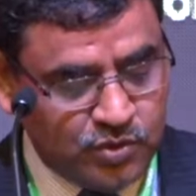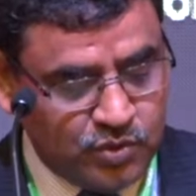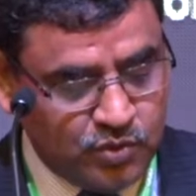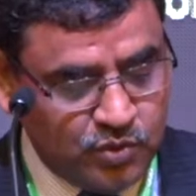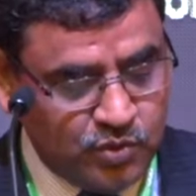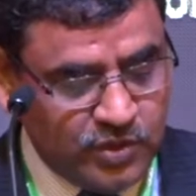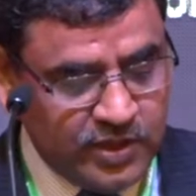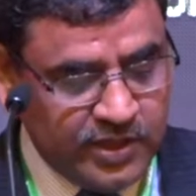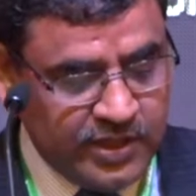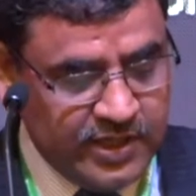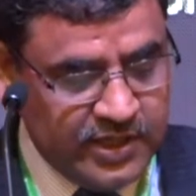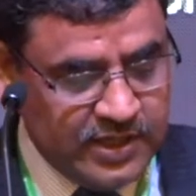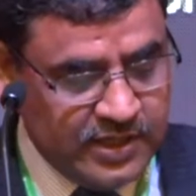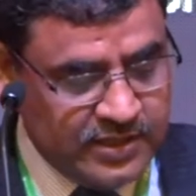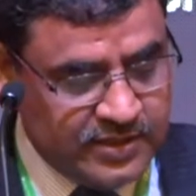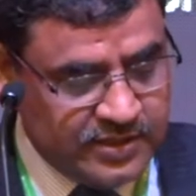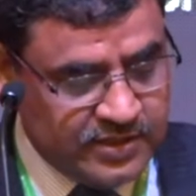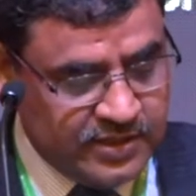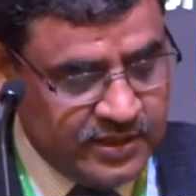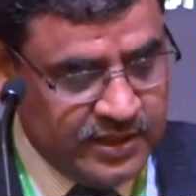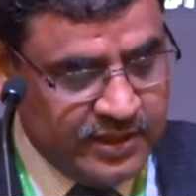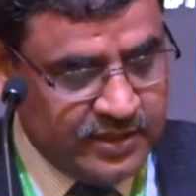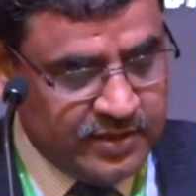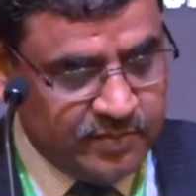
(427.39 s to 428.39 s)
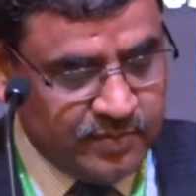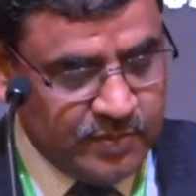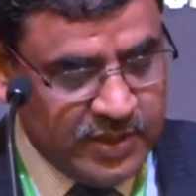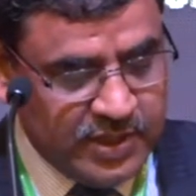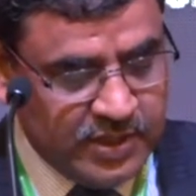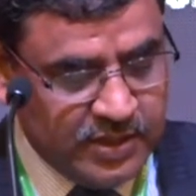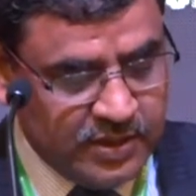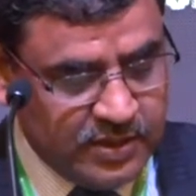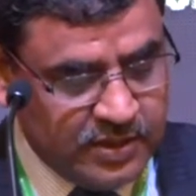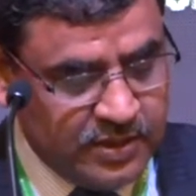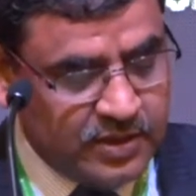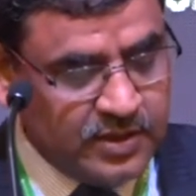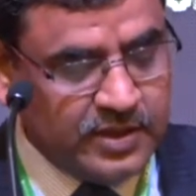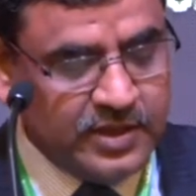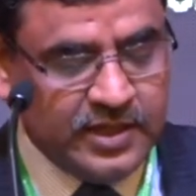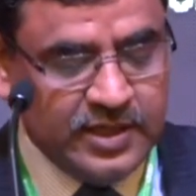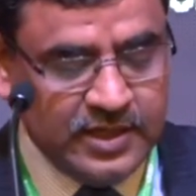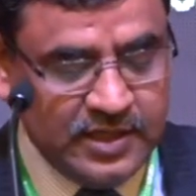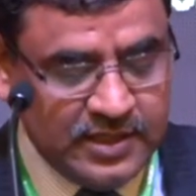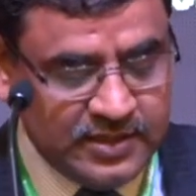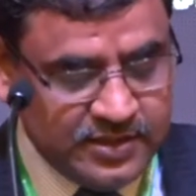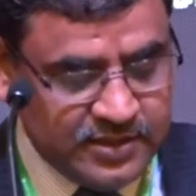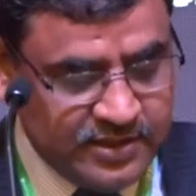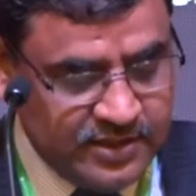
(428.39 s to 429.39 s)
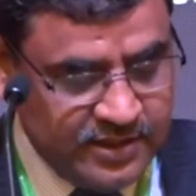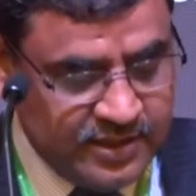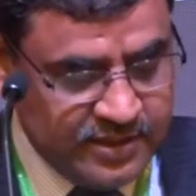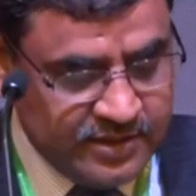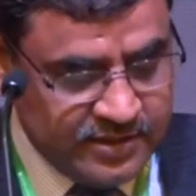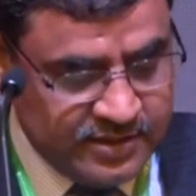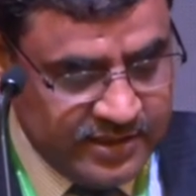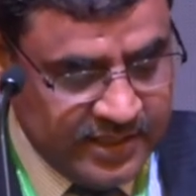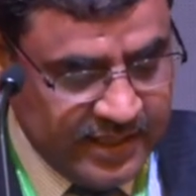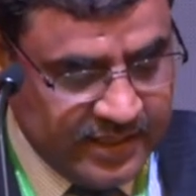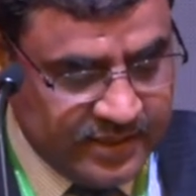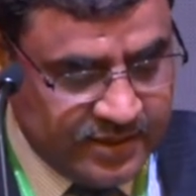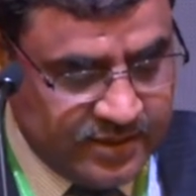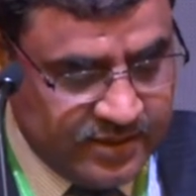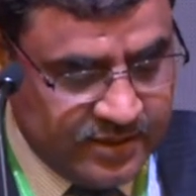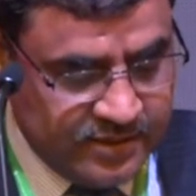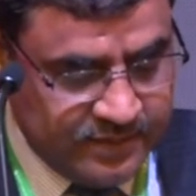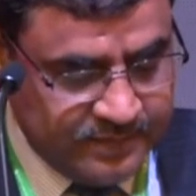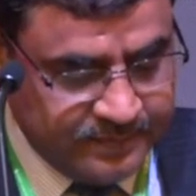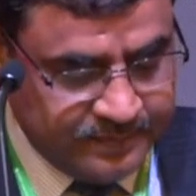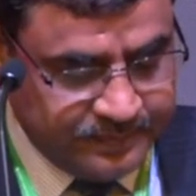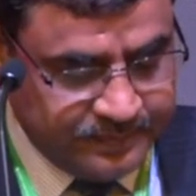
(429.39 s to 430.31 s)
to the real estate sector.